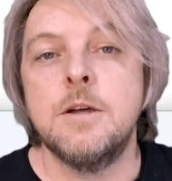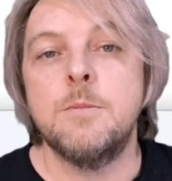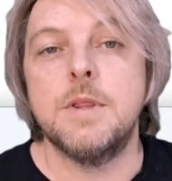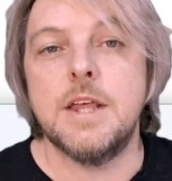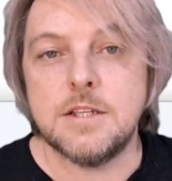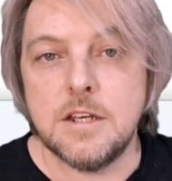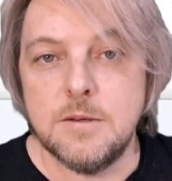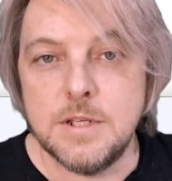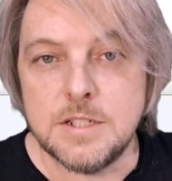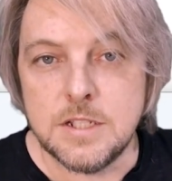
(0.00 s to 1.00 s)
But that's going to
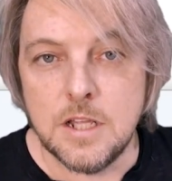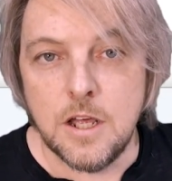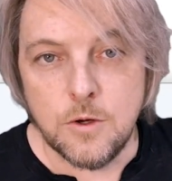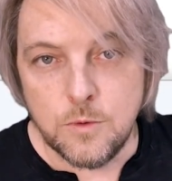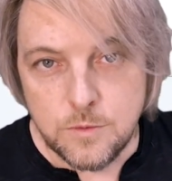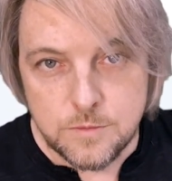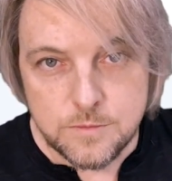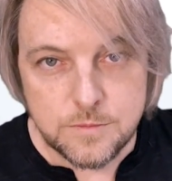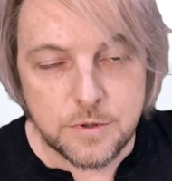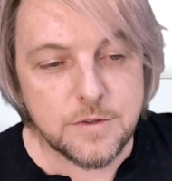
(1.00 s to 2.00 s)
be a slow
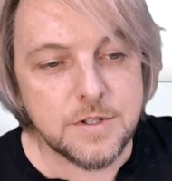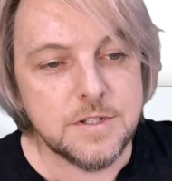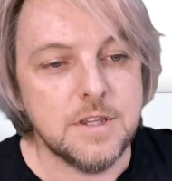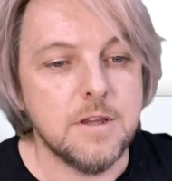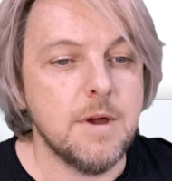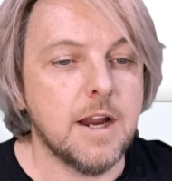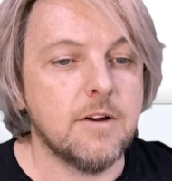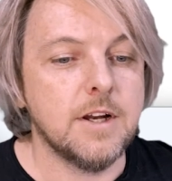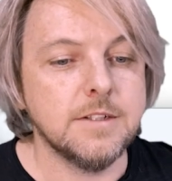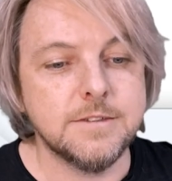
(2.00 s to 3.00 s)
process in the
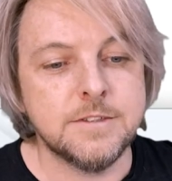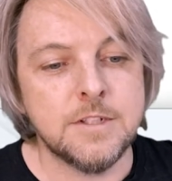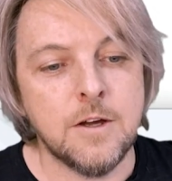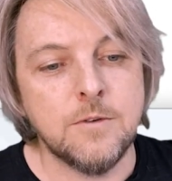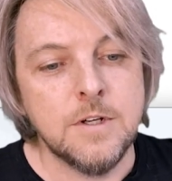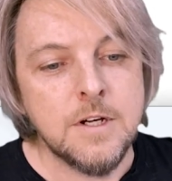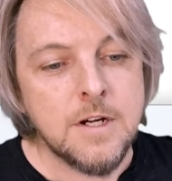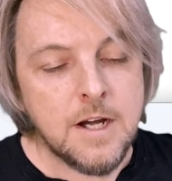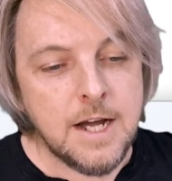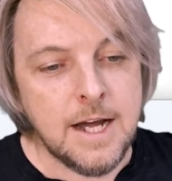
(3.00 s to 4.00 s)
background. So
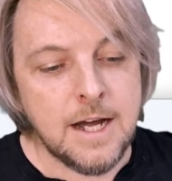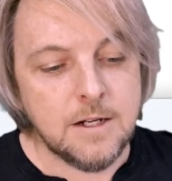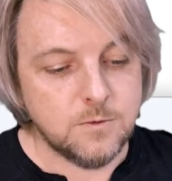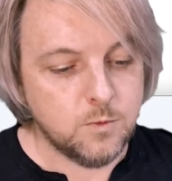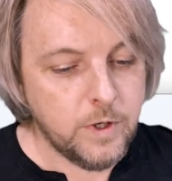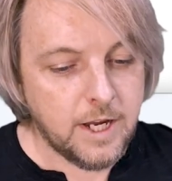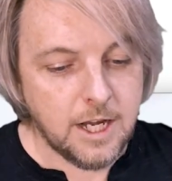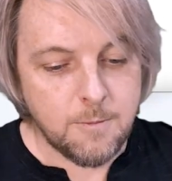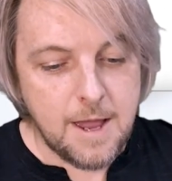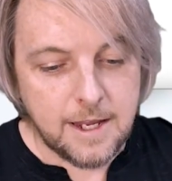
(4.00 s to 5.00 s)
we're
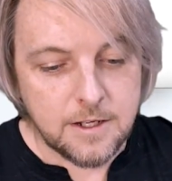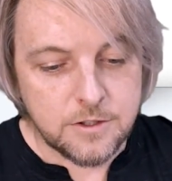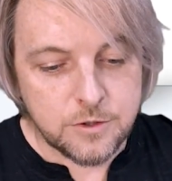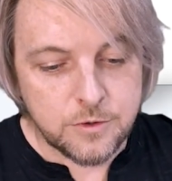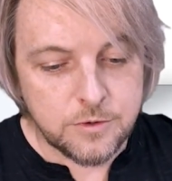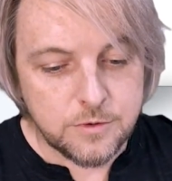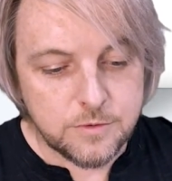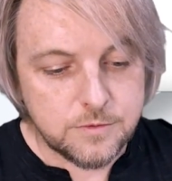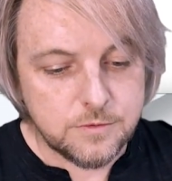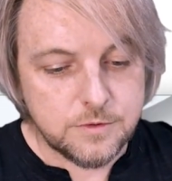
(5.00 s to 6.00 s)
getting back into
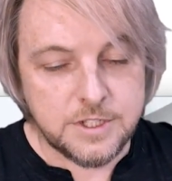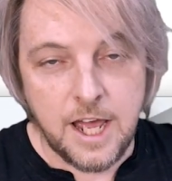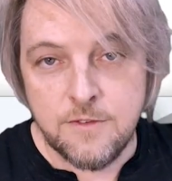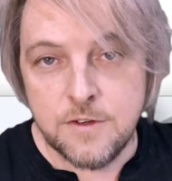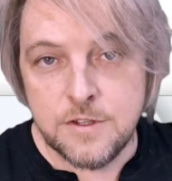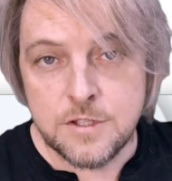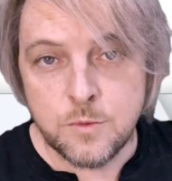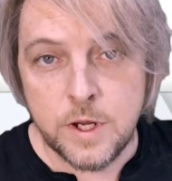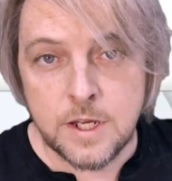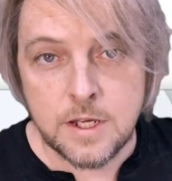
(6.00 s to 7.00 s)
David this
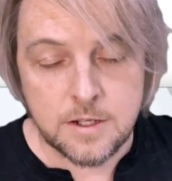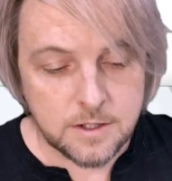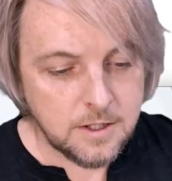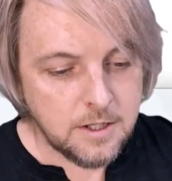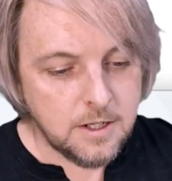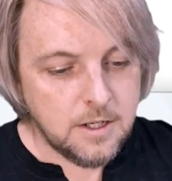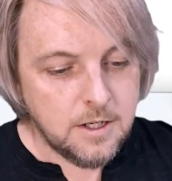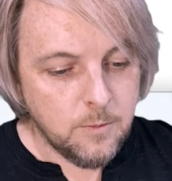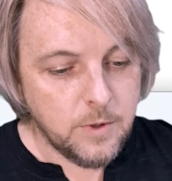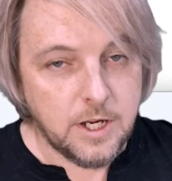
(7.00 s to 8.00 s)
week.
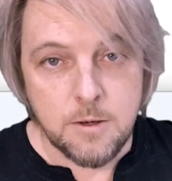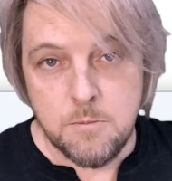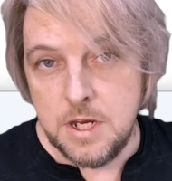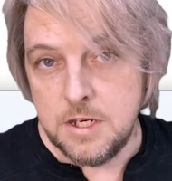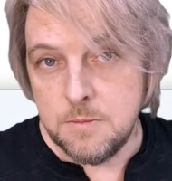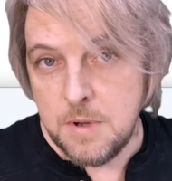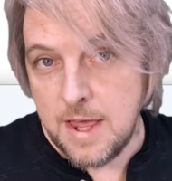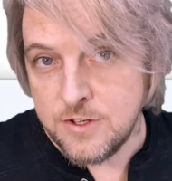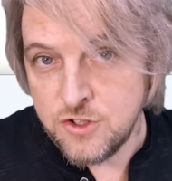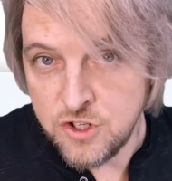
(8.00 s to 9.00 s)
We're going to meet
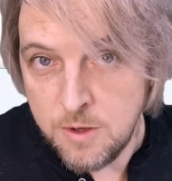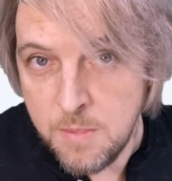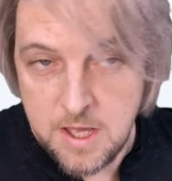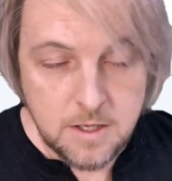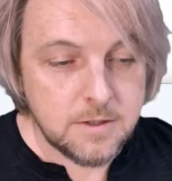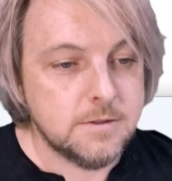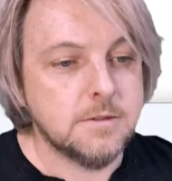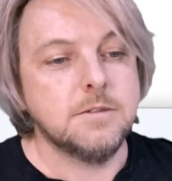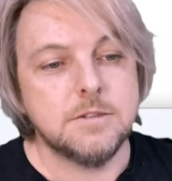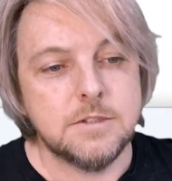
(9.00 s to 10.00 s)
Bathsheba.
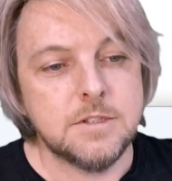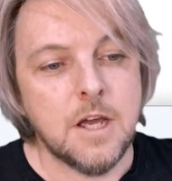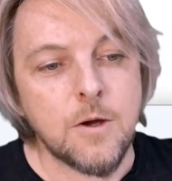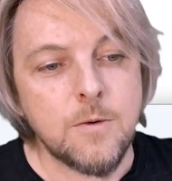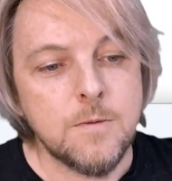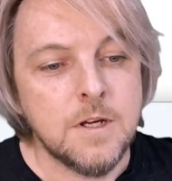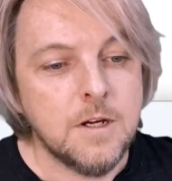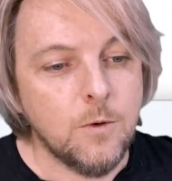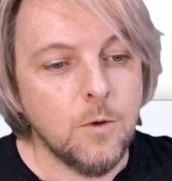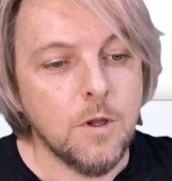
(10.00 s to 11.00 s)
So
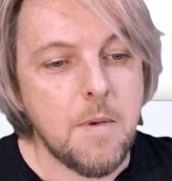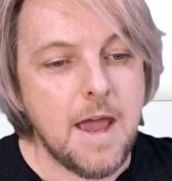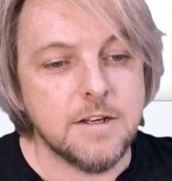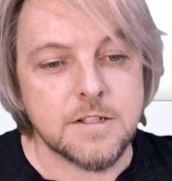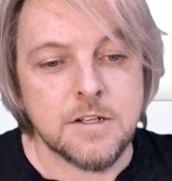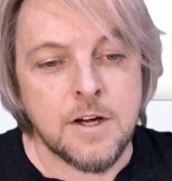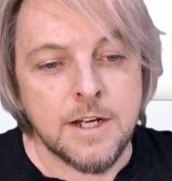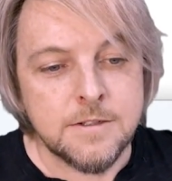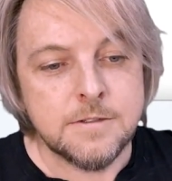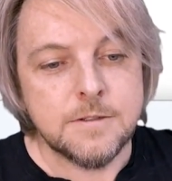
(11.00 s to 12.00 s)
all about
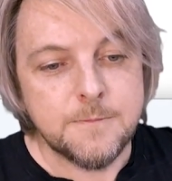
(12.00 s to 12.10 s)
desires.